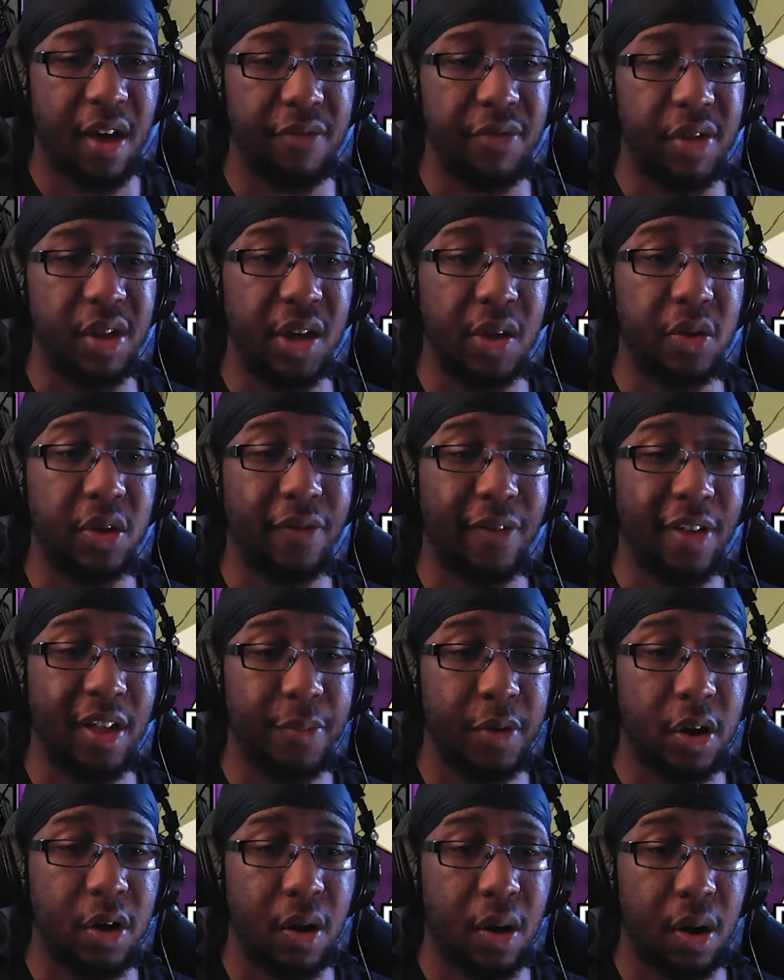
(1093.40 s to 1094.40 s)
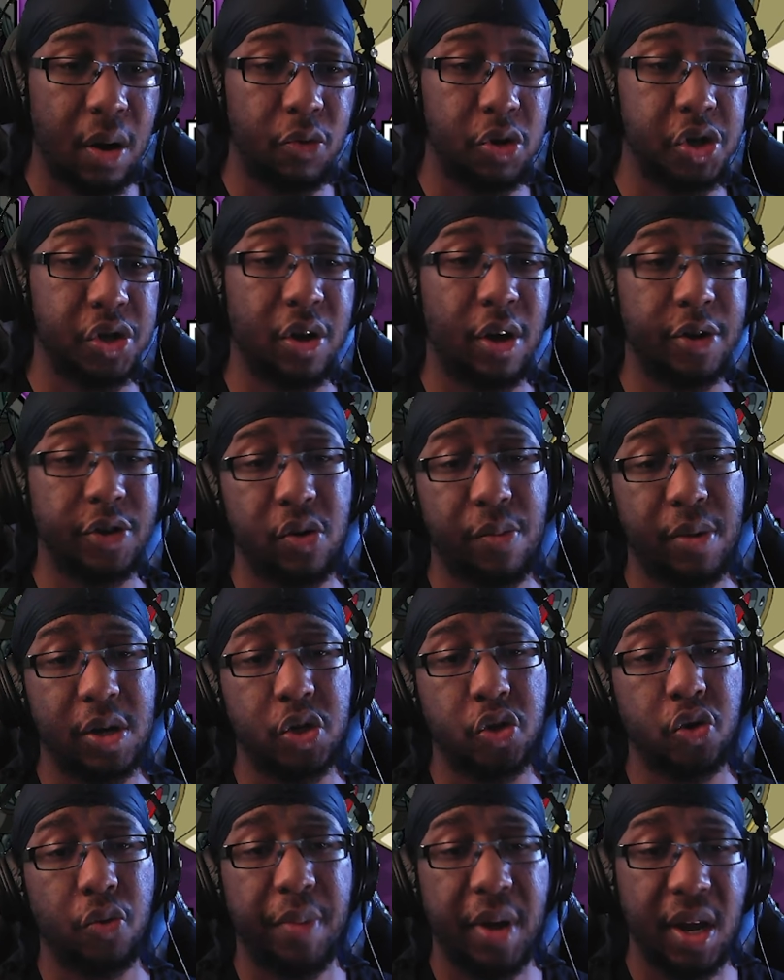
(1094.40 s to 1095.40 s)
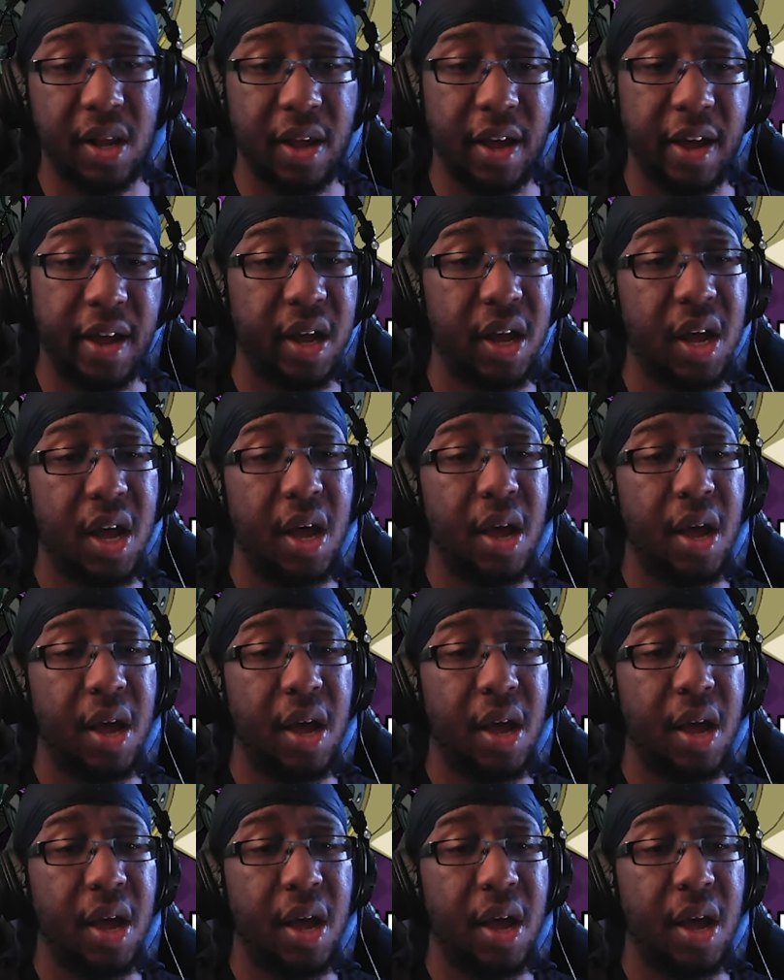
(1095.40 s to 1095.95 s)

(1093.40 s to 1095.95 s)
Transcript: the Guild Development card, which is also a Buster Melee.